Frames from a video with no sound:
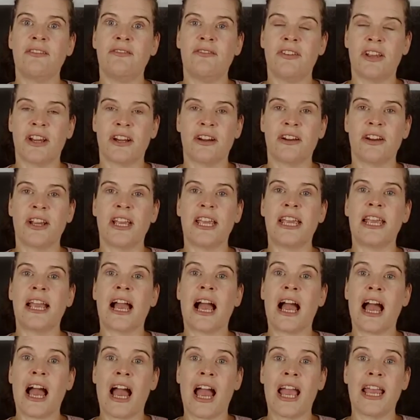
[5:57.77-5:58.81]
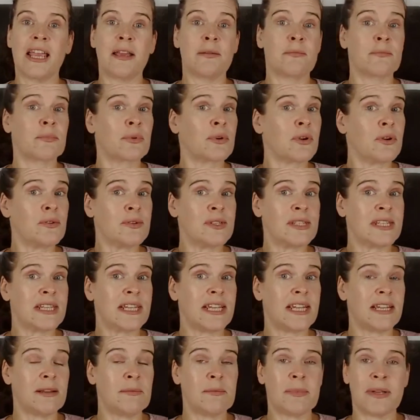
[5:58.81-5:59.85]
very high in
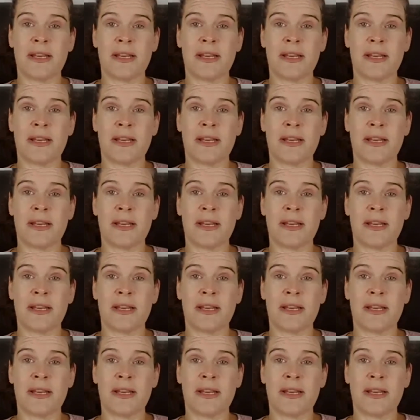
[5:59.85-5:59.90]
protein,